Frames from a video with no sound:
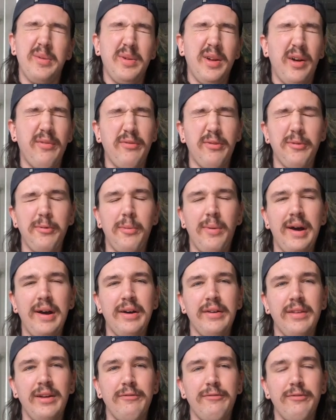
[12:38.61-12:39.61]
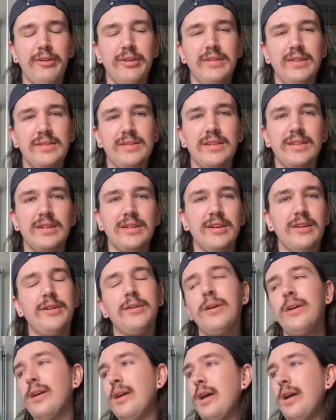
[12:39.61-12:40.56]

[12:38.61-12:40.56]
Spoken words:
Not for a while, not for at least a year.